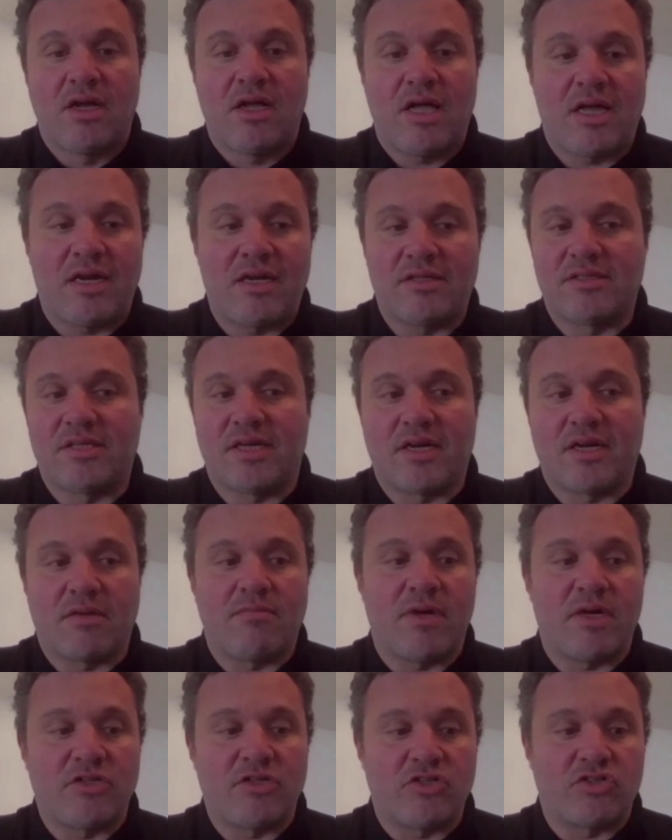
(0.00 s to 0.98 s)
and it's like a
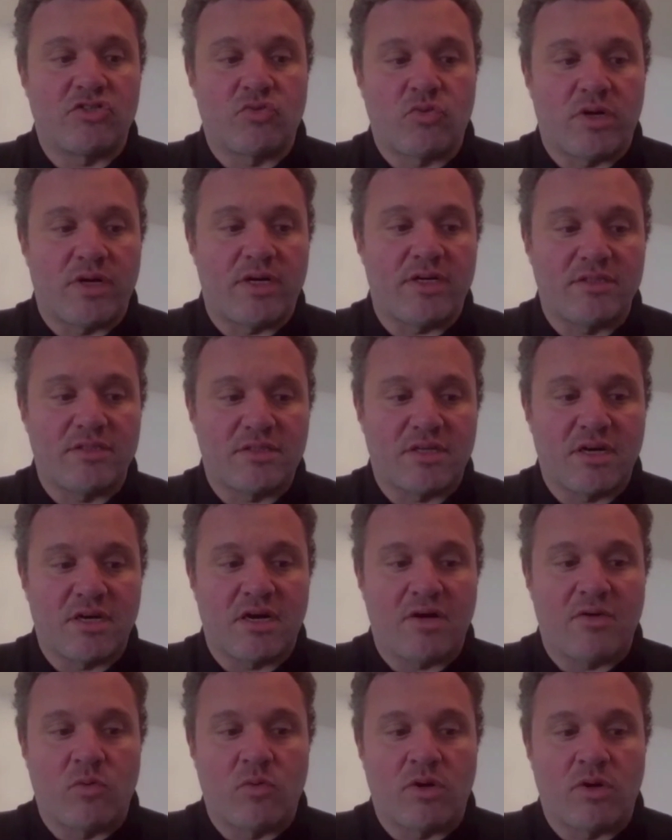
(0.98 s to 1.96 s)
measure twice,
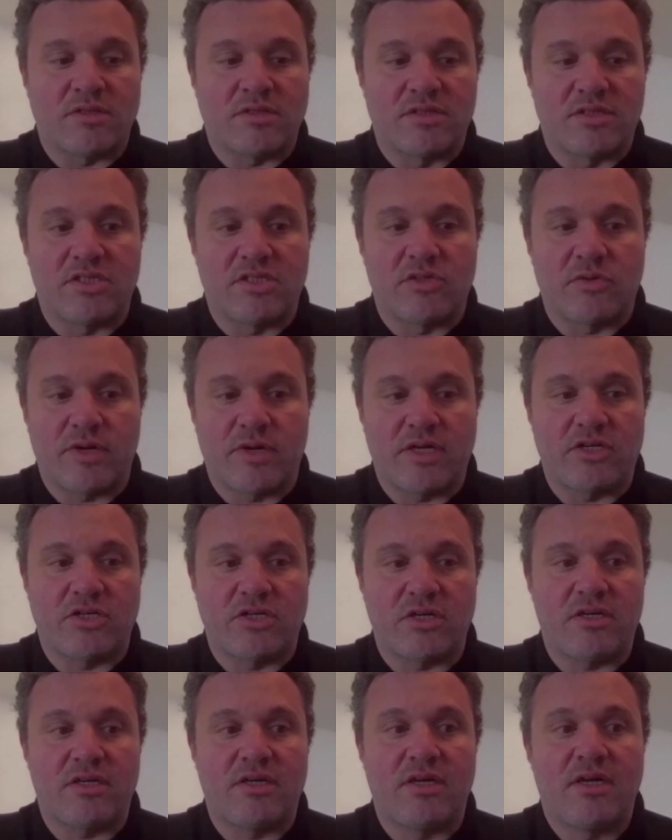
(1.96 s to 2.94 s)
cut once situation.